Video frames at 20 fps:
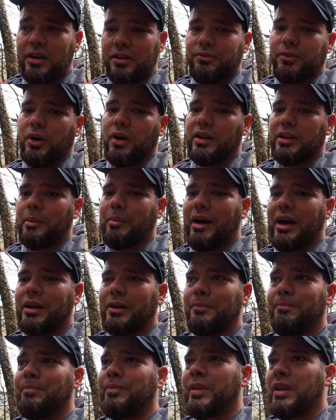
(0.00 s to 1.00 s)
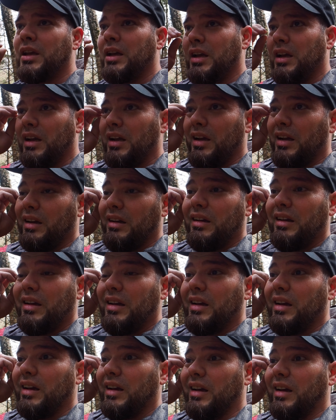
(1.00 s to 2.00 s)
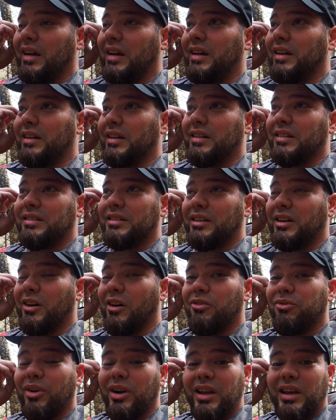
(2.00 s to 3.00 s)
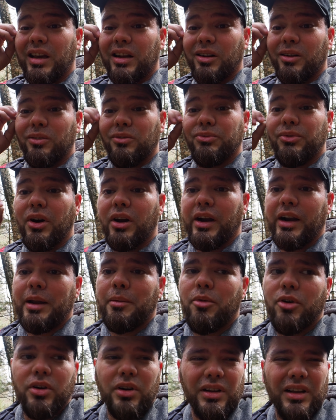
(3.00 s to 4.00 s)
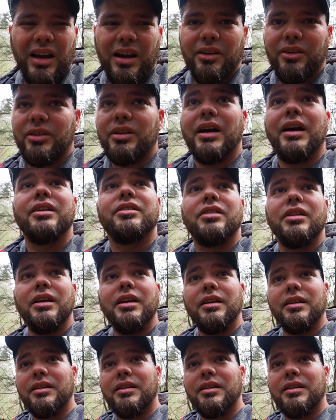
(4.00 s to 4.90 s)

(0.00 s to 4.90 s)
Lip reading: fall at the bottom. And hopefully I don't fall anymore, but I actually